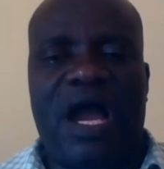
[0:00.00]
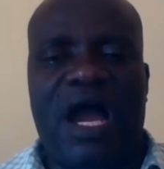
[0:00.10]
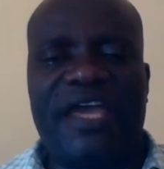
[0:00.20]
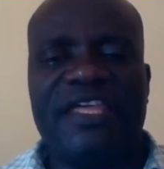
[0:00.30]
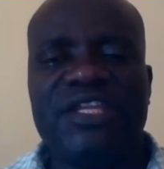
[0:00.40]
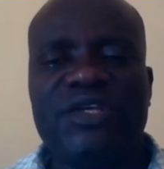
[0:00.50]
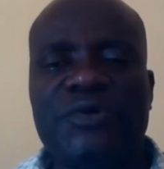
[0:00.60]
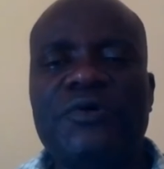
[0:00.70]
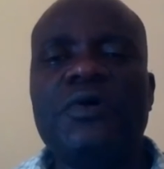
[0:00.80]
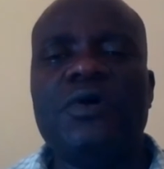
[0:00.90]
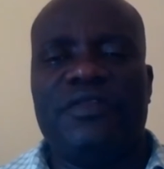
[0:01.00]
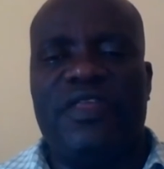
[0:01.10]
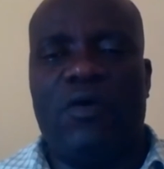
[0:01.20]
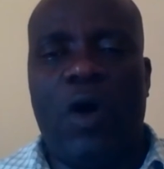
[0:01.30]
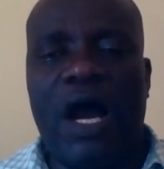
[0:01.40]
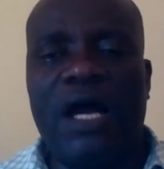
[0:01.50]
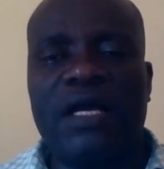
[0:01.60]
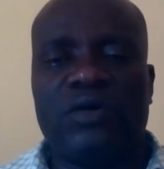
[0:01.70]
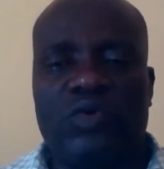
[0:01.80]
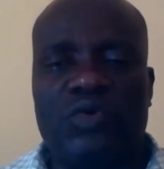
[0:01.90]
I knew the
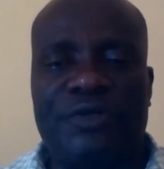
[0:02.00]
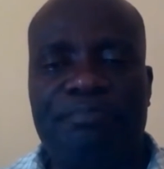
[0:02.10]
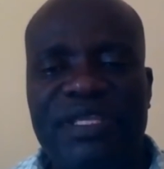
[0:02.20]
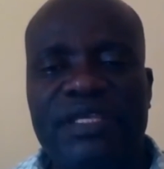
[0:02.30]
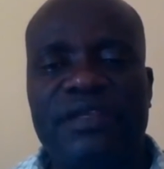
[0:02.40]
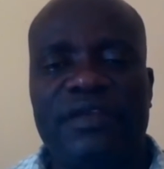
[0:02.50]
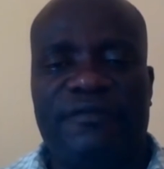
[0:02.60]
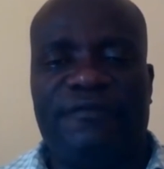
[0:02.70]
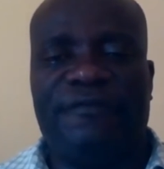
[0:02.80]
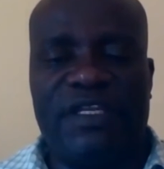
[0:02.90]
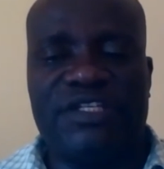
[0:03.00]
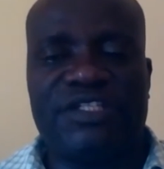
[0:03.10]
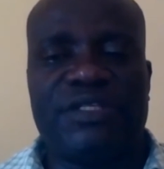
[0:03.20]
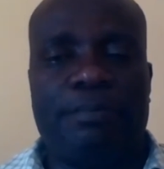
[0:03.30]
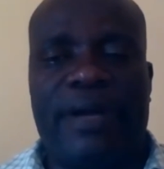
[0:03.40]
work would be finished